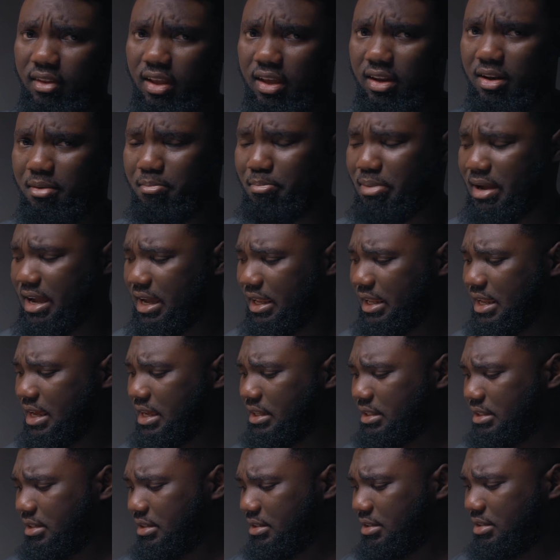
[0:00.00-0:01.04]
a bag
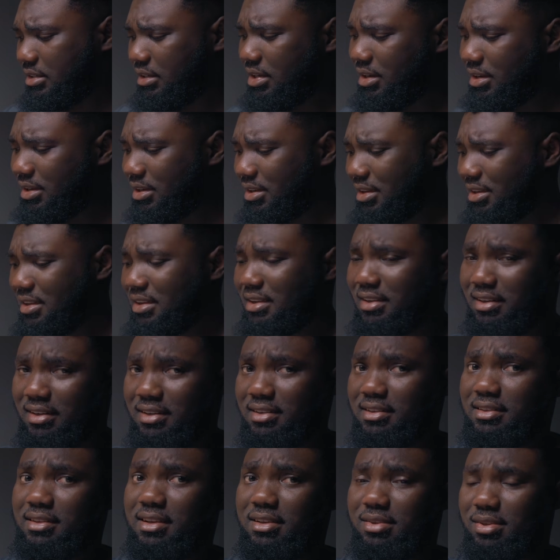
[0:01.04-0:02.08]
like this.
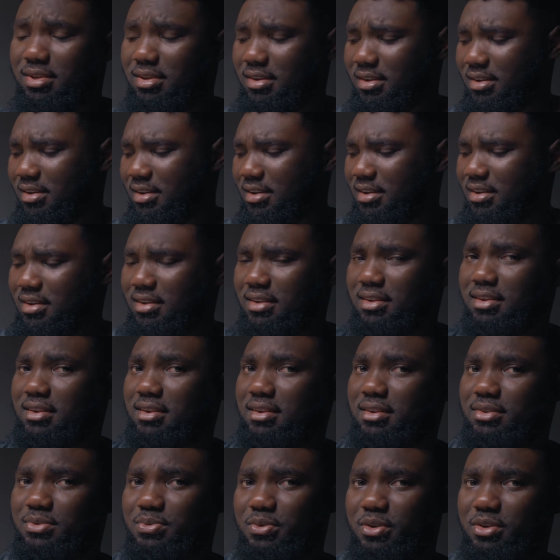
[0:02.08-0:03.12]

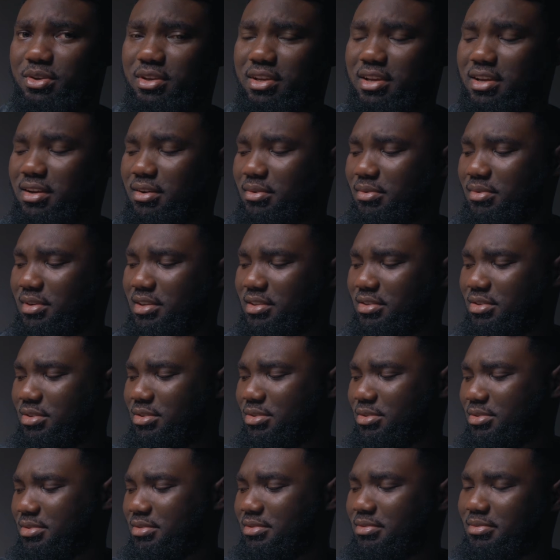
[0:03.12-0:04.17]
that's what you get when
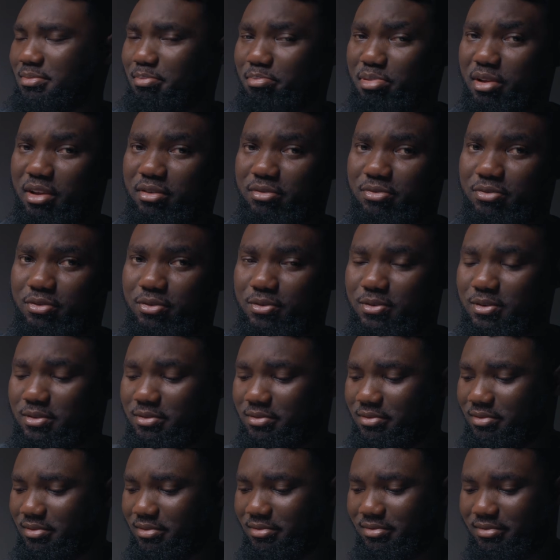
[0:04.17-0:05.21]
you pay for
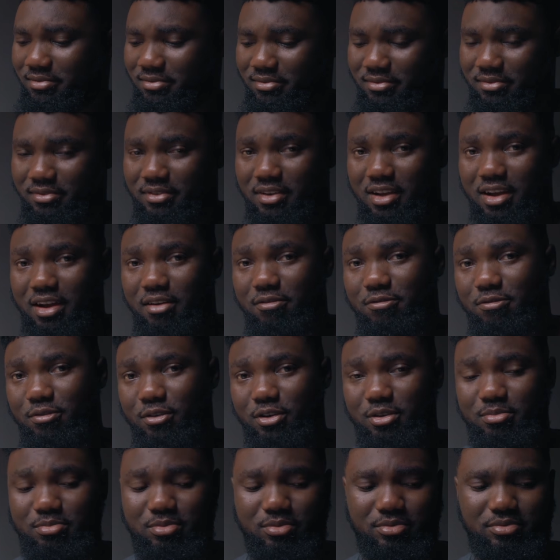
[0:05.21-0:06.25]

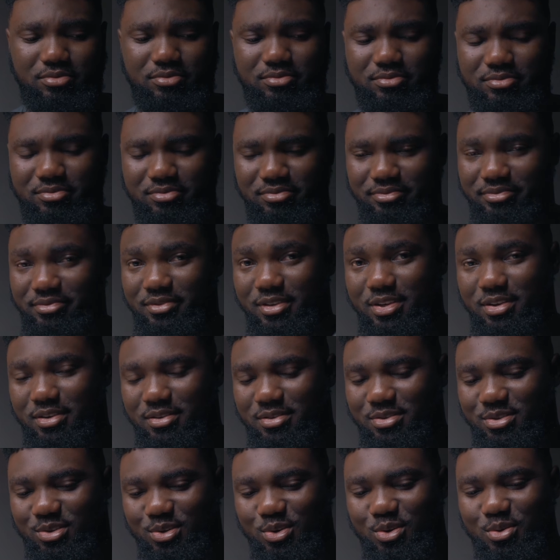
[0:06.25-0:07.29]
affordable
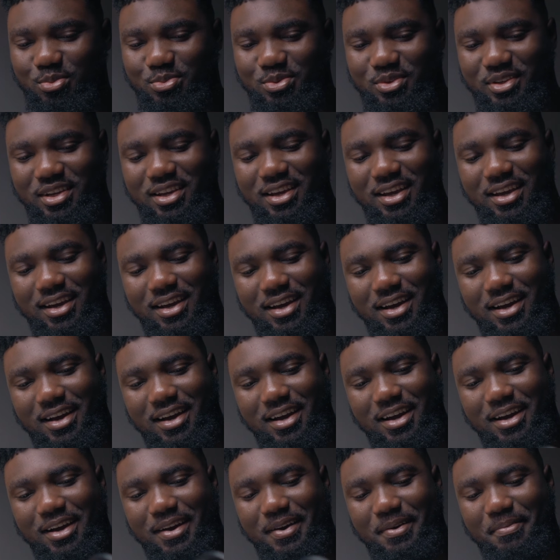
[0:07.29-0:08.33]
strobes.
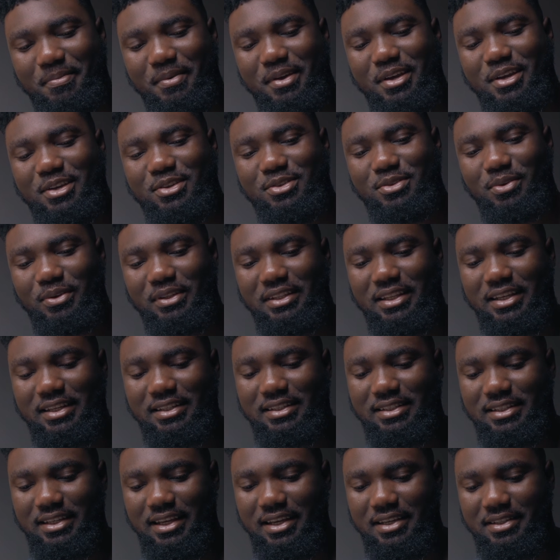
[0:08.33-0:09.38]
So
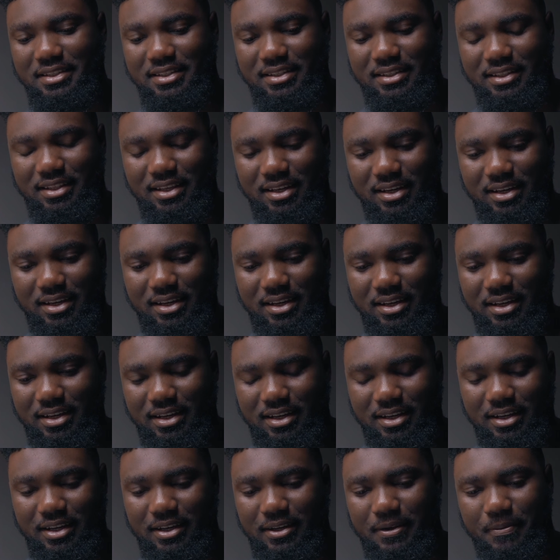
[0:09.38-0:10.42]
this is
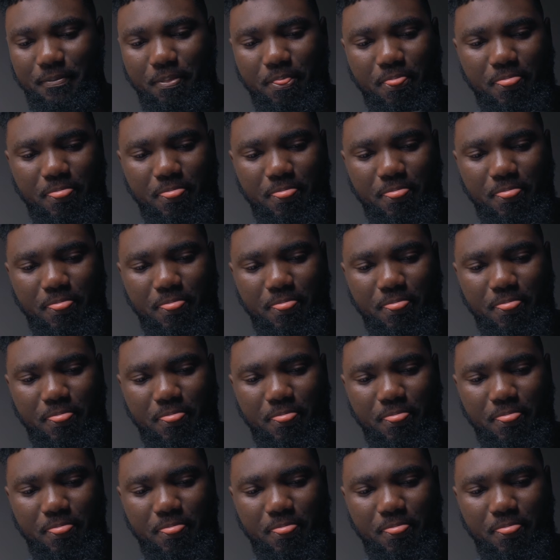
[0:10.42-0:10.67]
the